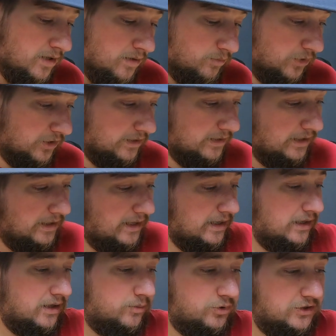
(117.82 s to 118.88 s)
But
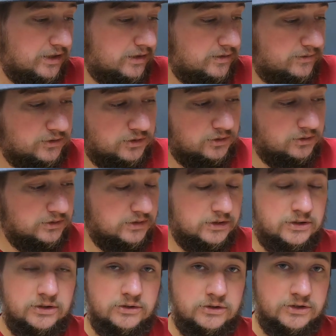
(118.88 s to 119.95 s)
adding a protective sole is a
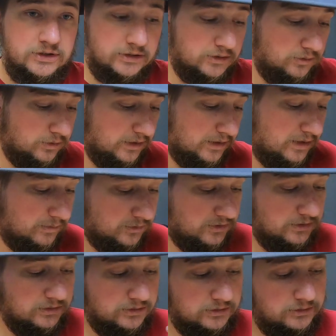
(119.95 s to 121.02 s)
huge deal when it comes
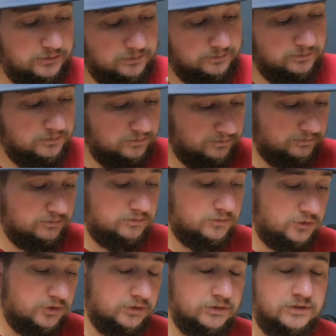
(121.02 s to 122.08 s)
to
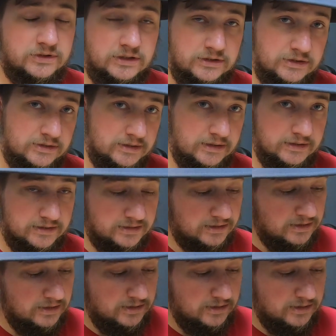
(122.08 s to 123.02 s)
shoes such as this.